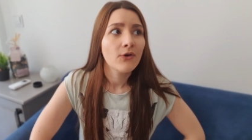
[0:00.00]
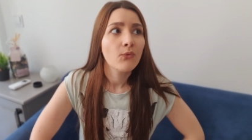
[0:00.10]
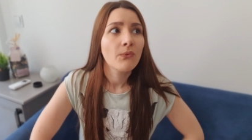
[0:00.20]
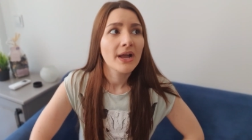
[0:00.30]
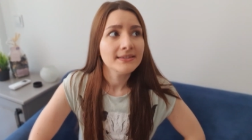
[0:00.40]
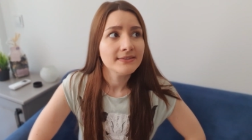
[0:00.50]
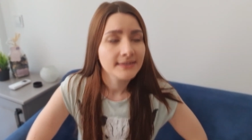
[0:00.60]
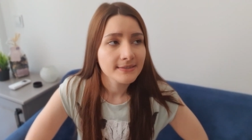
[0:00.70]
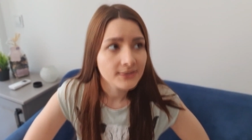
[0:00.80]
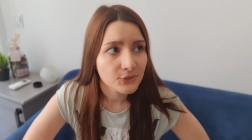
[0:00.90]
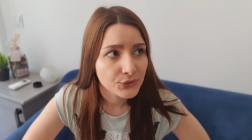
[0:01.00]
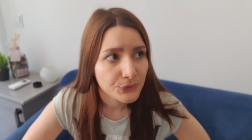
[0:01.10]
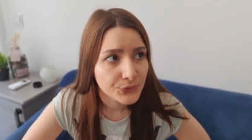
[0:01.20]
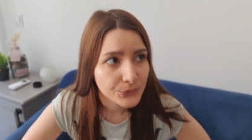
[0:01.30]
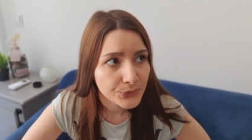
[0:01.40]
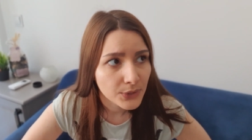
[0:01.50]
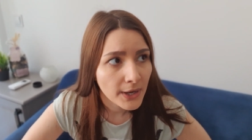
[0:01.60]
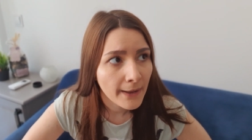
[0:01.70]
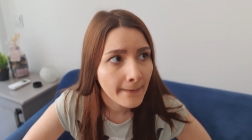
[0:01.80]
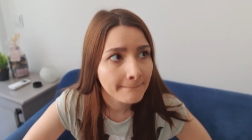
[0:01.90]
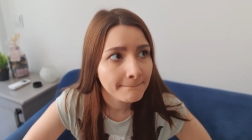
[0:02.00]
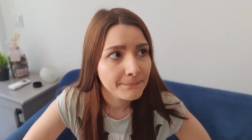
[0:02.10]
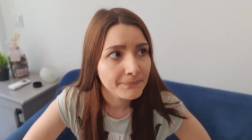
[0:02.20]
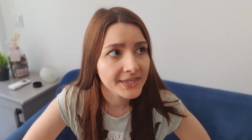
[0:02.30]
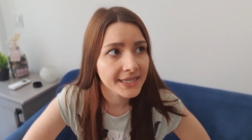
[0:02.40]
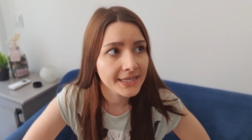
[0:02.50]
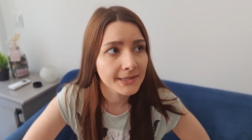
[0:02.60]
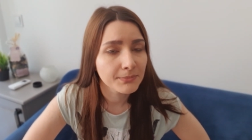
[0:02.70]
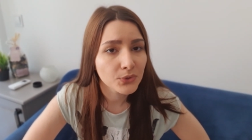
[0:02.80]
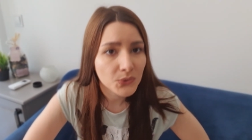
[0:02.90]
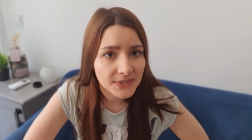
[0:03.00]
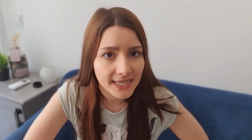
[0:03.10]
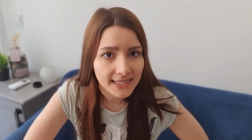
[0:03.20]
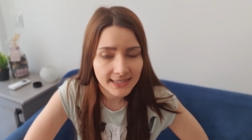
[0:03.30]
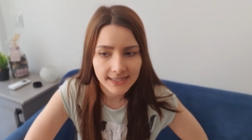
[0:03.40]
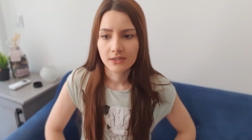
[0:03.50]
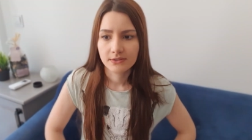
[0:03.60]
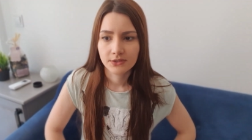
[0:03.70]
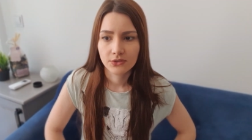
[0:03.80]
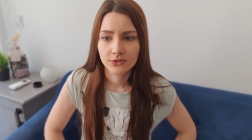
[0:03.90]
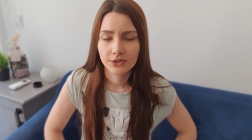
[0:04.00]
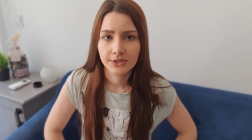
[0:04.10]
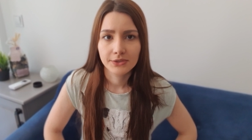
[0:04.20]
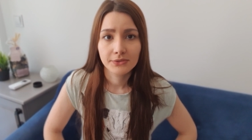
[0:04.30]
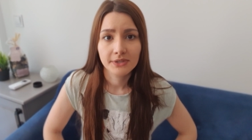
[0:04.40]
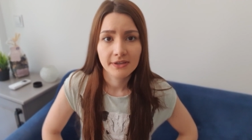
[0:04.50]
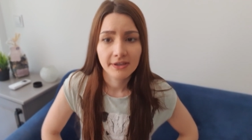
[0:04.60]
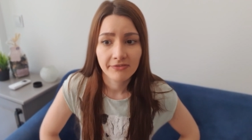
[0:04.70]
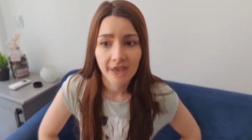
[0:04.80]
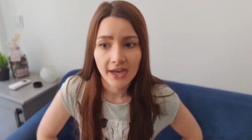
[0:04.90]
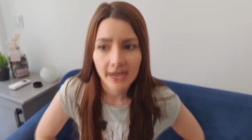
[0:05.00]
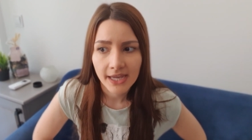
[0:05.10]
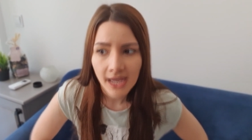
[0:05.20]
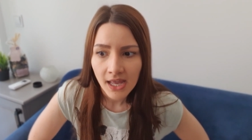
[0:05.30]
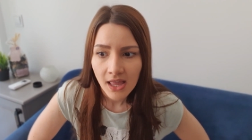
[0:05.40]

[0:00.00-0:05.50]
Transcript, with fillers: went into the boot settings, so the UEFI,